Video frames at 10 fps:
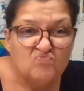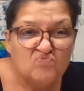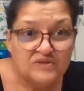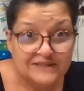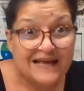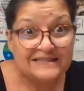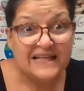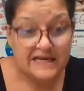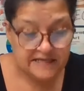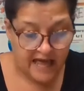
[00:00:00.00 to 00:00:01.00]
Scents
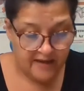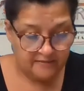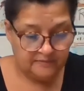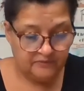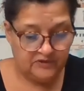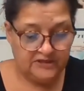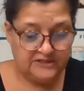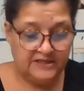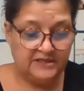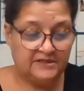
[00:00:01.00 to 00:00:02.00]
like that. This
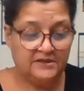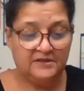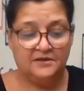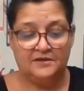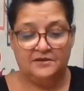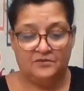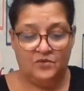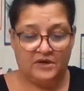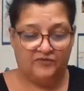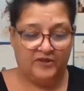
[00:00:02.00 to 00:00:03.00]
is,
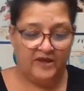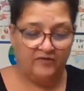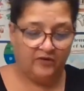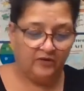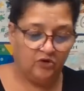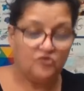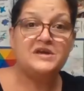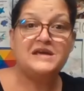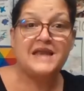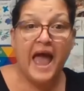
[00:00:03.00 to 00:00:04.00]
what flavor?
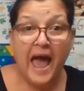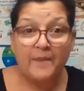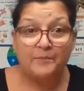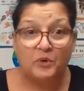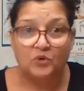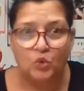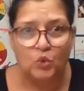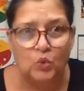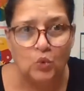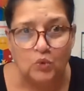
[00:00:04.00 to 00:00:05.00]
Green apple.
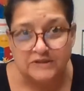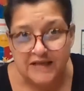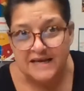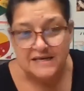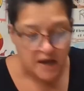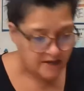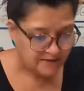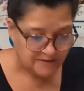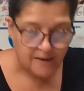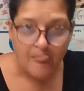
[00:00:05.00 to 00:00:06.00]
Ooh, is that nice?